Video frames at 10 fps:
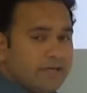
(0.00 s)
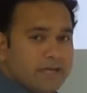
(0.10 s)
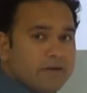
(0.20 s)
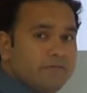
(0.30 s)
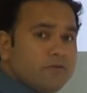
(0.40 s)

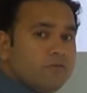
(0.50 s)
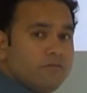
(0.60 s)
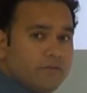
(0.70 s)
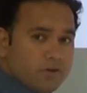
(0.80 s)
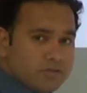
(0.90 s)
table view.
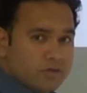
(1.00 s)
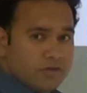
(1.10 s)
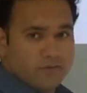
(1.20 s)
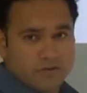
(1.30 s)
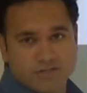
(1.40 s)
We also
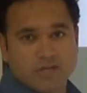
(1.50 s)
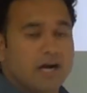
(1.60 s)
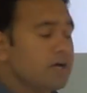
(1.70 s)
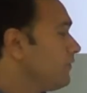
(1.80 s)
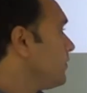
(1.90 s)
give you a
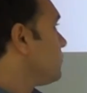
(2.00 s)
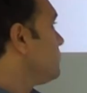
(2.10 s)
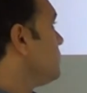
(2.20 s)
chart view,